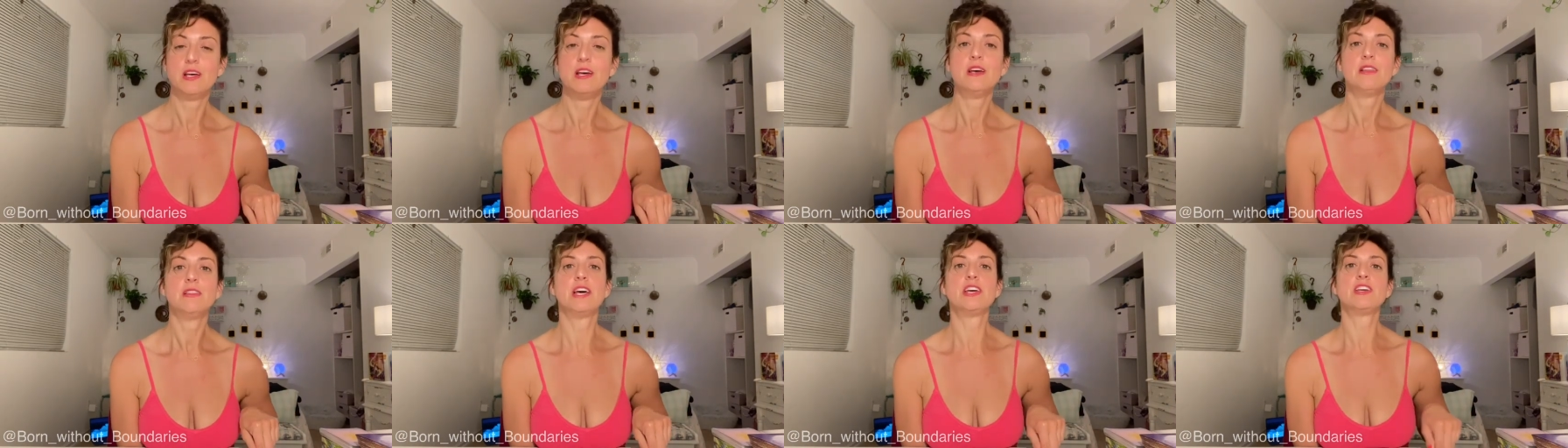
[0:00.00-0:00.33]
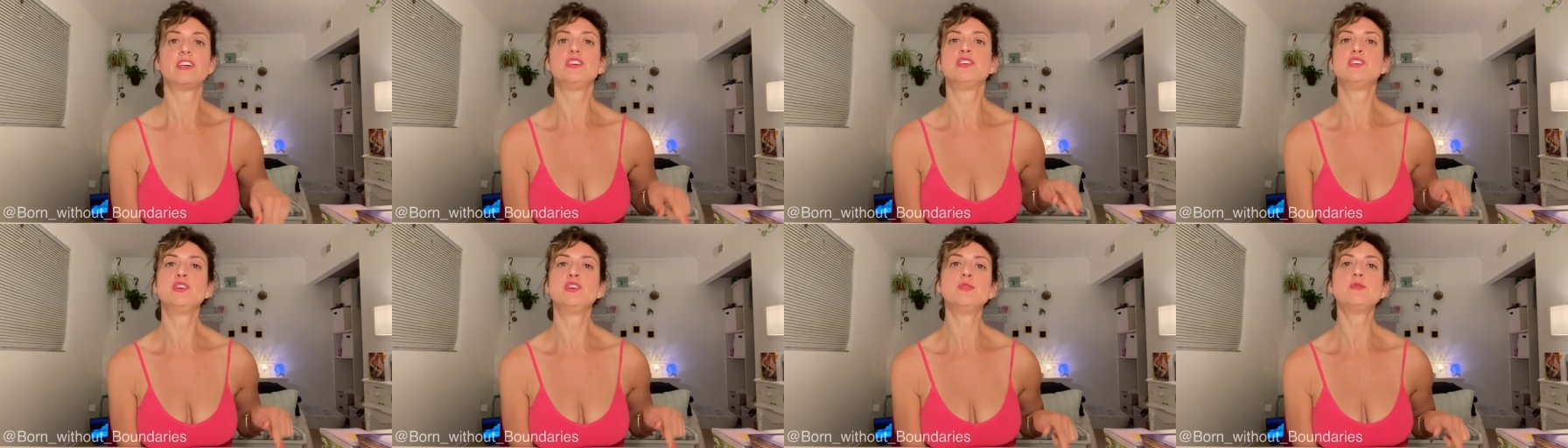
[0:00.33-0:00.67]

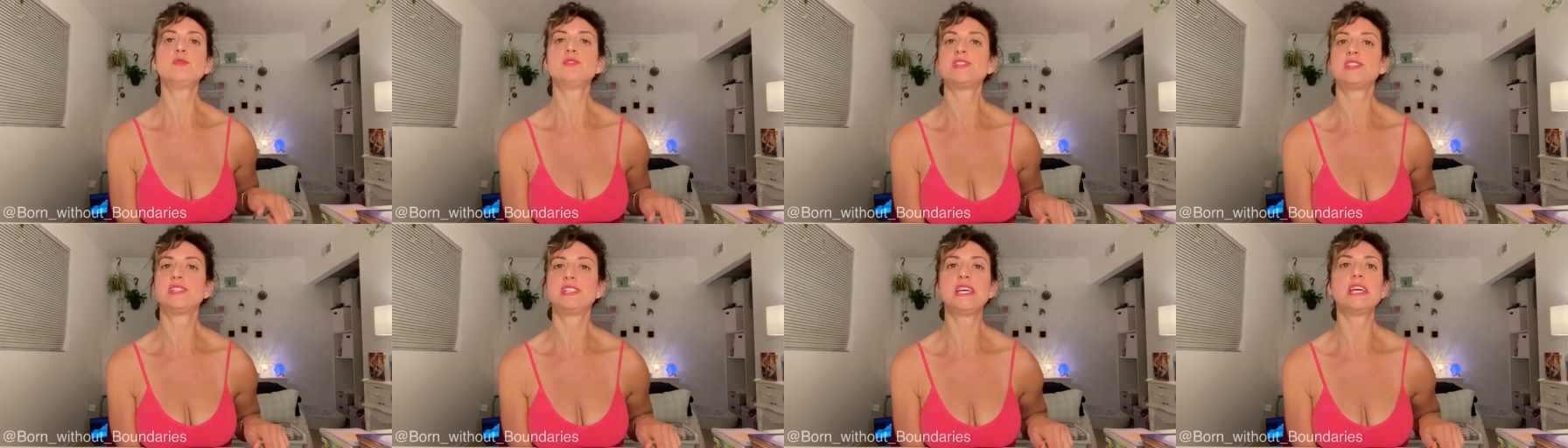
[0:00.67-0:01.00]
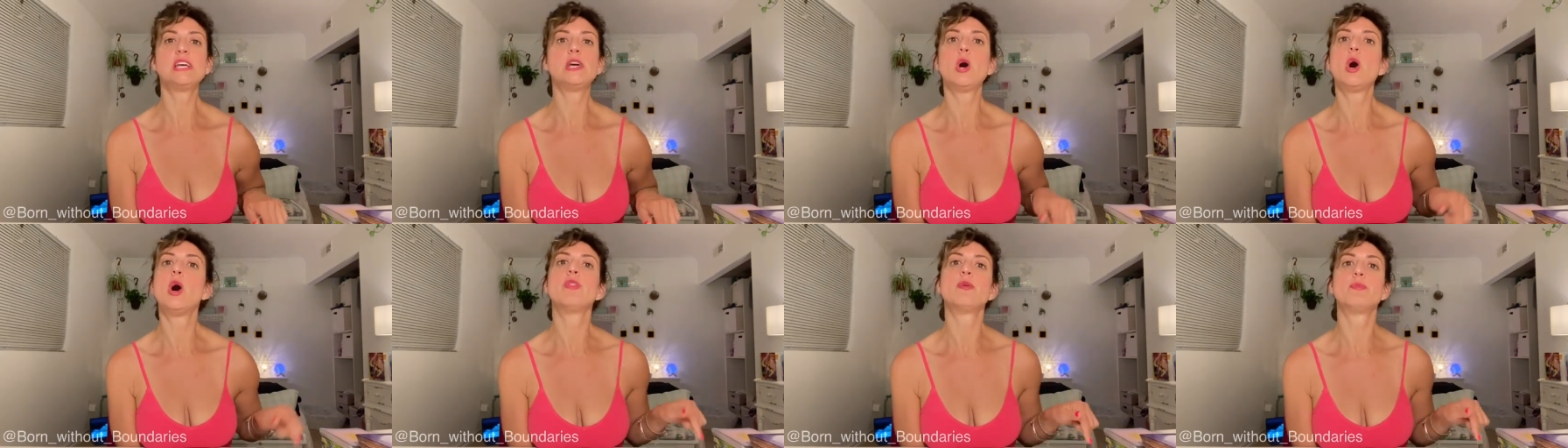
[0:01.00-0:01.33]
Like, you
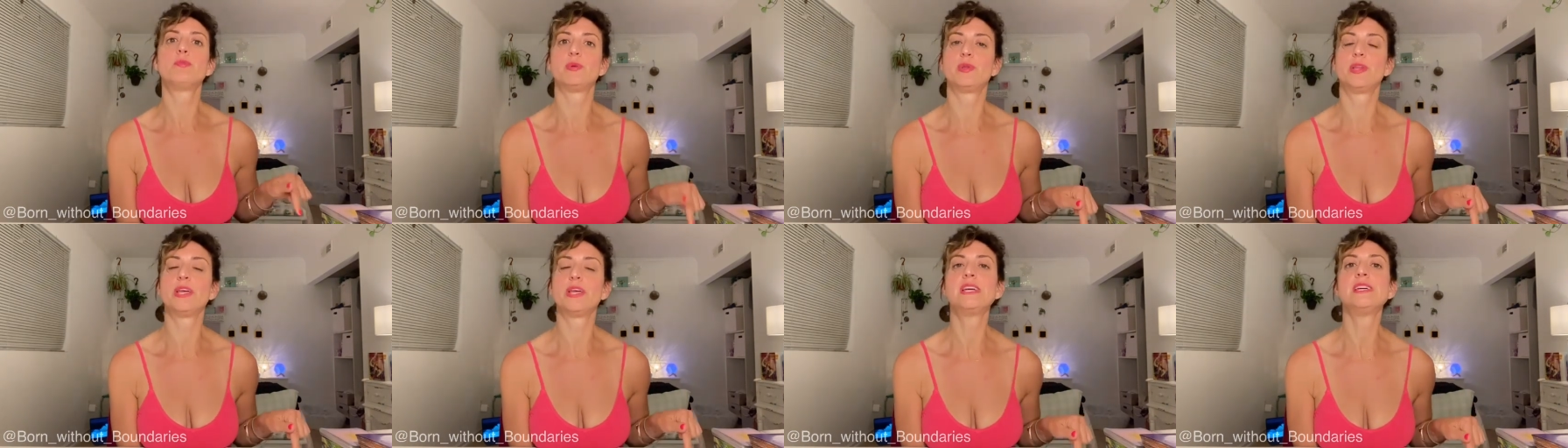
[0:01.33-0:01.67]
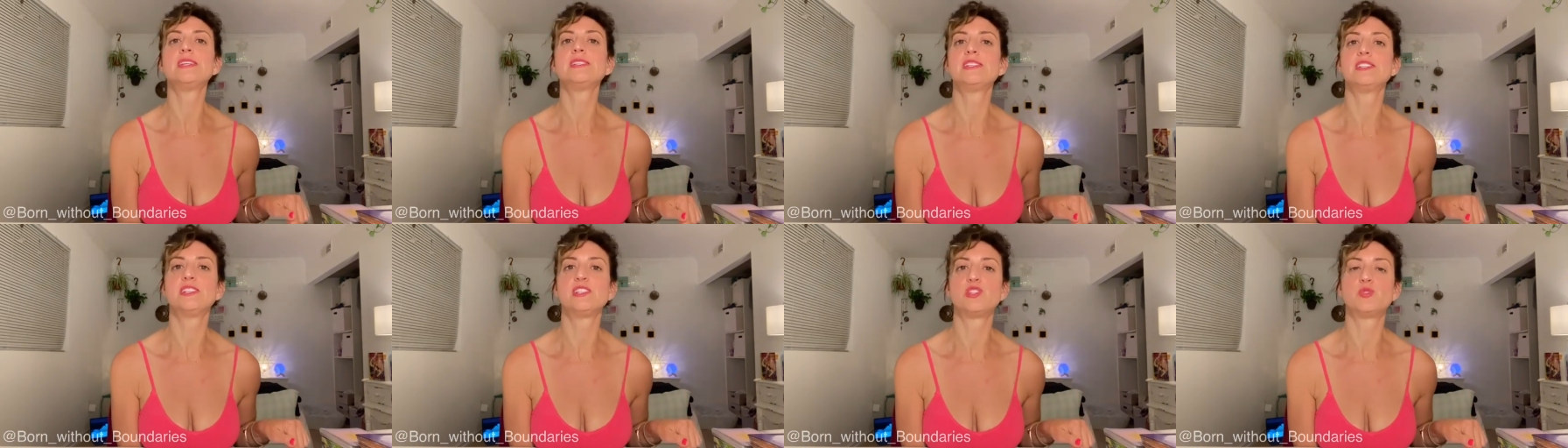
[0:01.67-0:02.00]
see all the
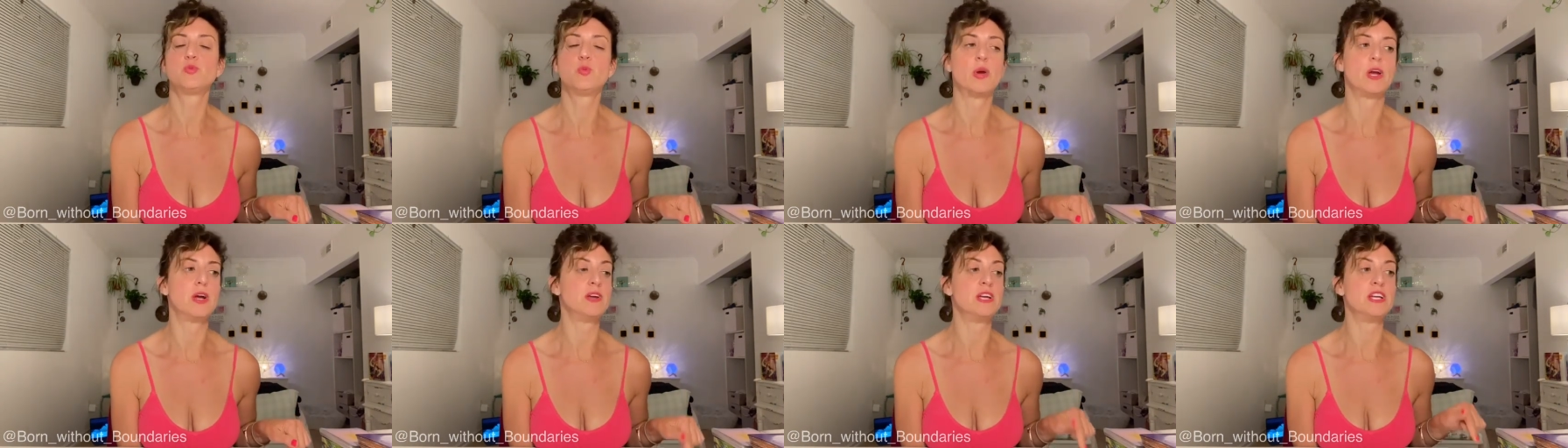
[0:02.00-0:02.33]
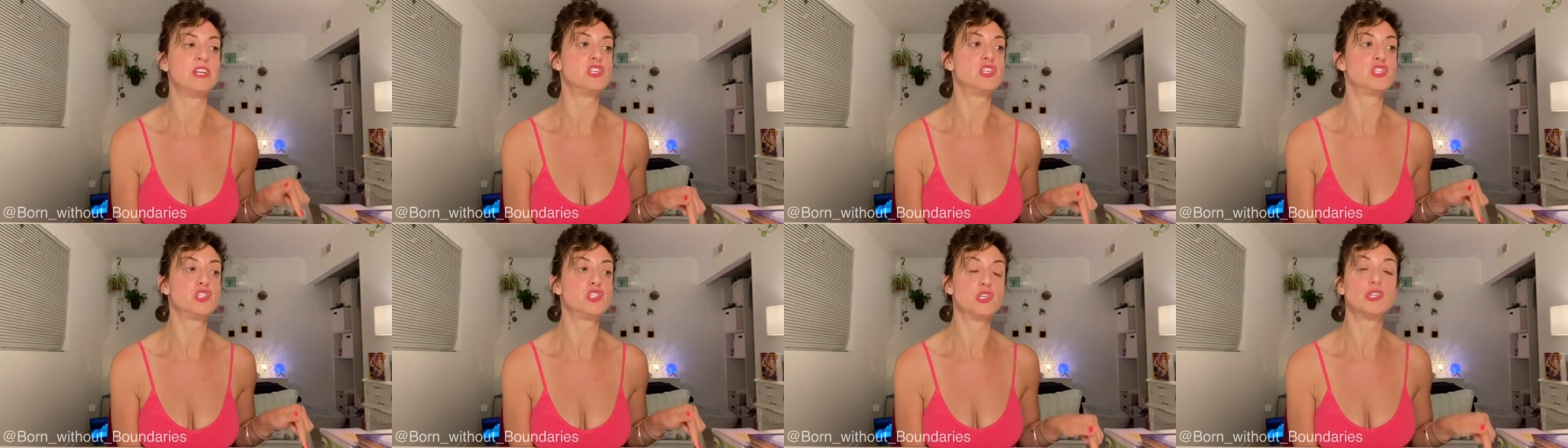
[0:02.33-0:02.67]
places where
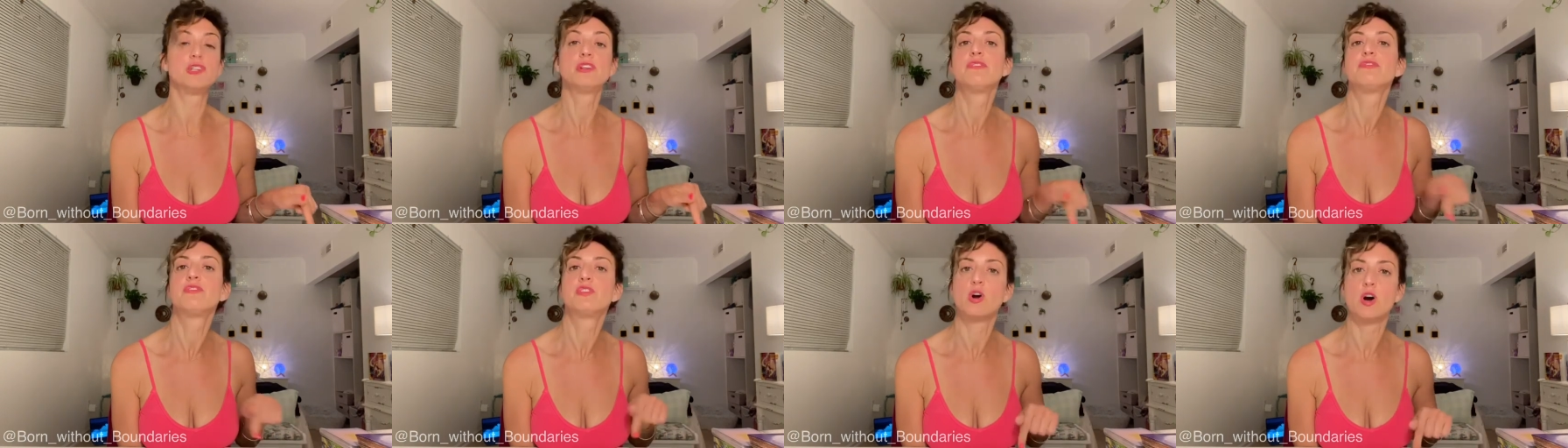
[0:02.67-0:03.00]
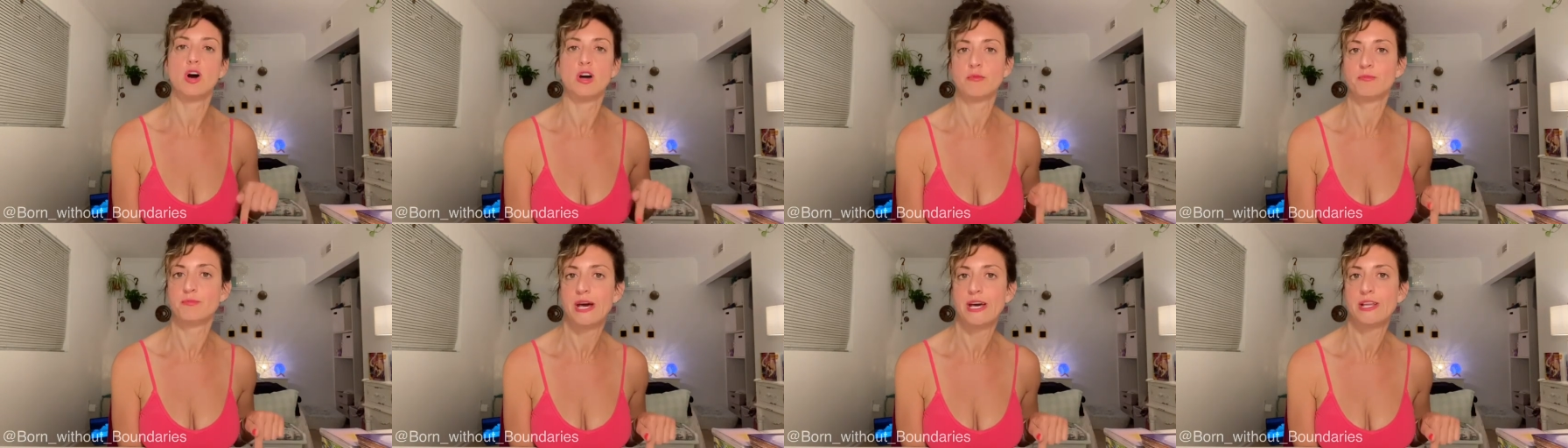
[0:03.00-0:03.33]
it should have
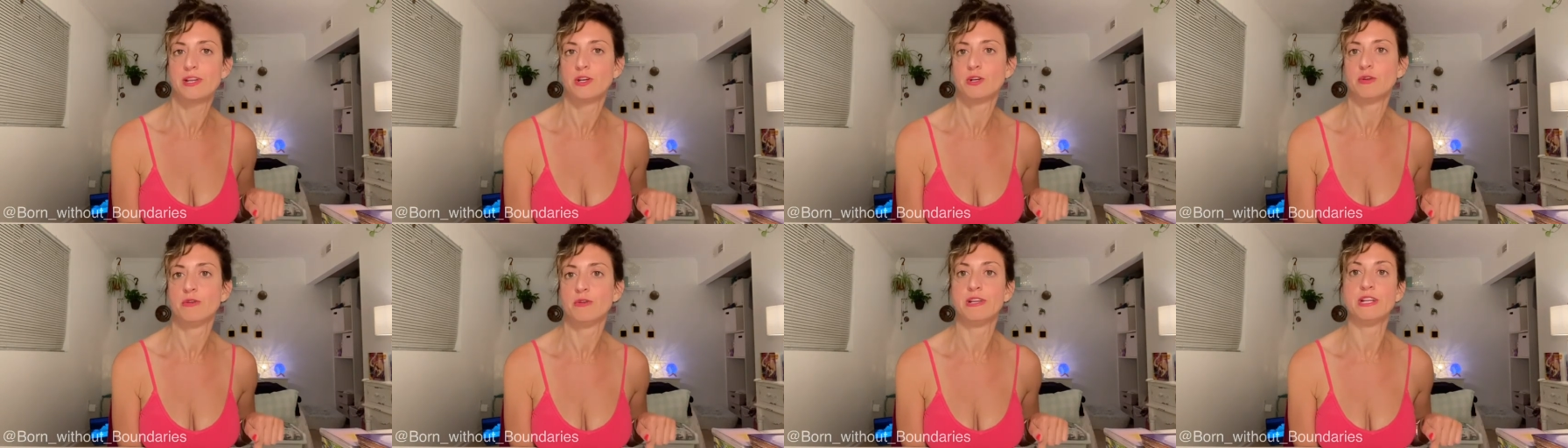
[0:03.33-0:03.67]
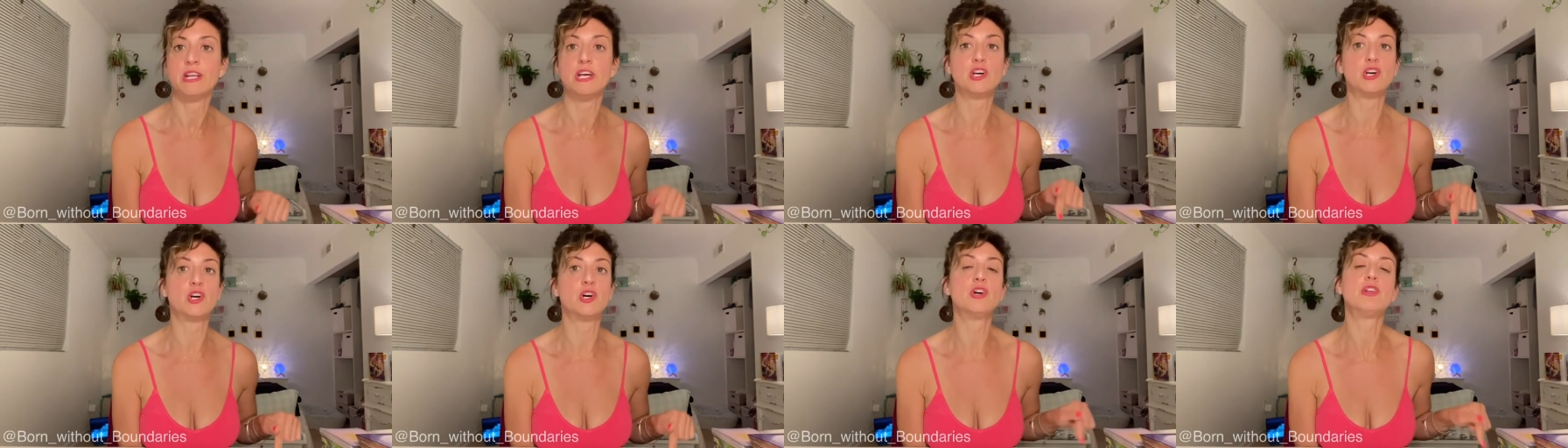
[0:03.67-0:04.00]
gone better, and
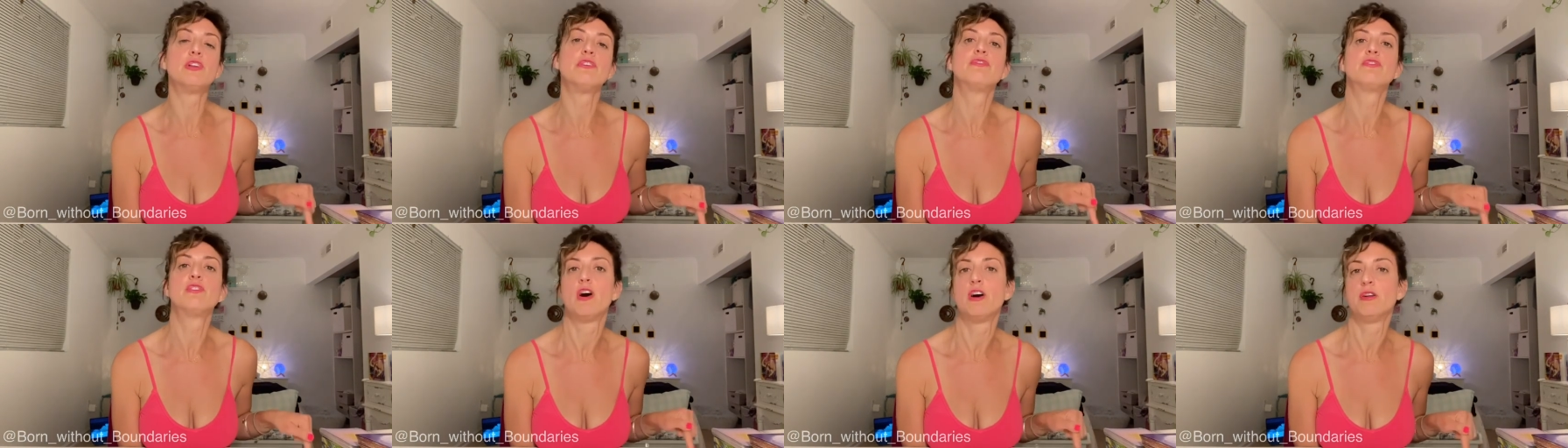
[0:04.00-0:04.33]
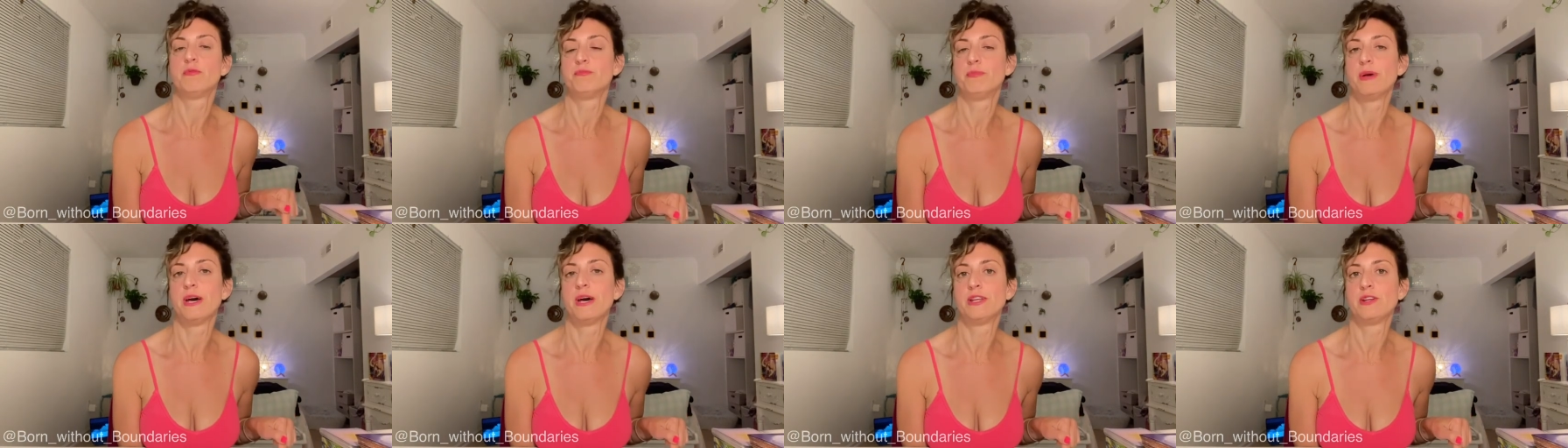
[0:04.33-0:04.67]
it could have
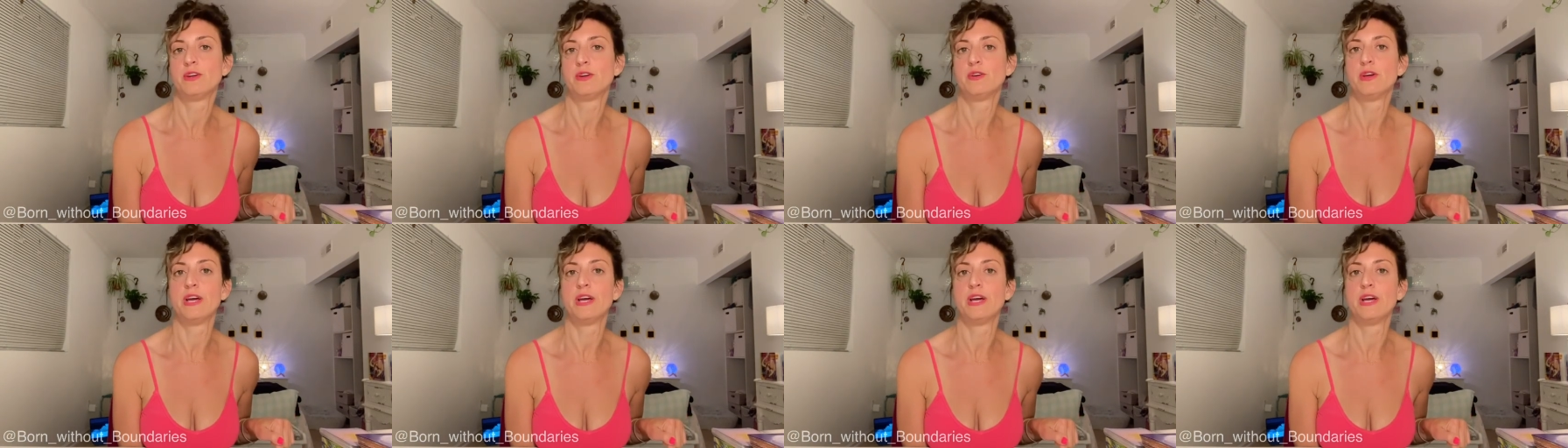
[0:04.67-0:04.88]
gone better,